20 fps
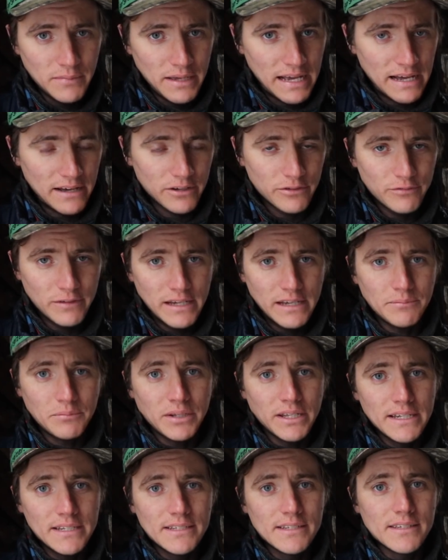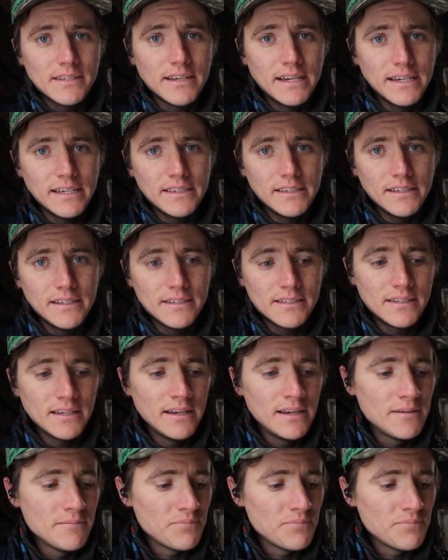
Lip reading: how to find places like this.